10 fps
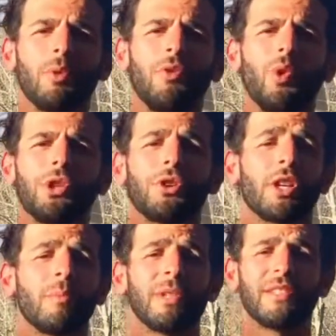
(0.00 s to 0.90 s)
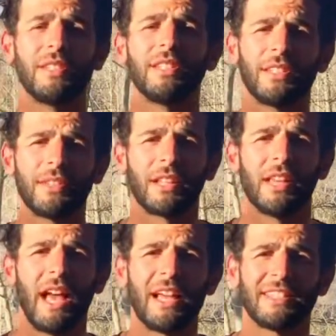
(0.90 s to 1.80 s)
of what you're going to be seeing in the
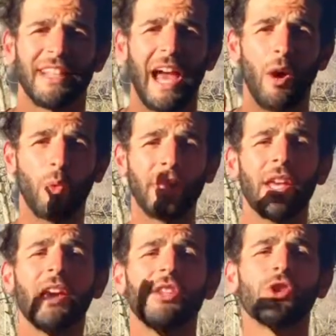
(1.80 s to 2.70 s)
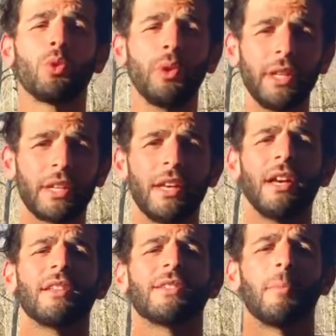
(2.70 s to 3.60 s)
class and how we tweak
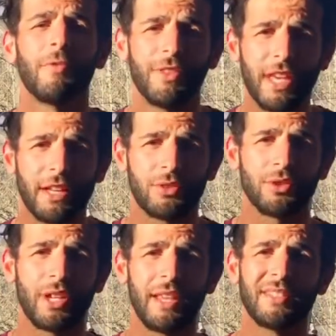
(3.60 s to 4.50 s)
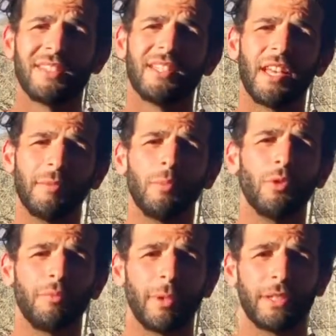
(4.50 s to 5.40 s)
some of the exercises and
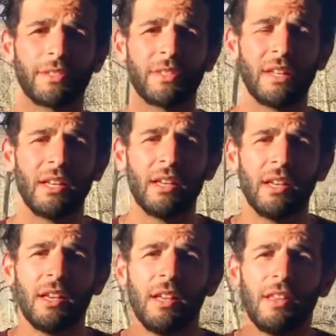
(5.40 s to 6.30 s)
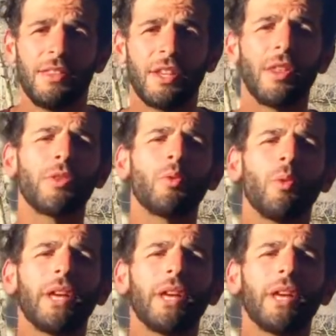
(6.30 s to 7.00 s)
movements. The other way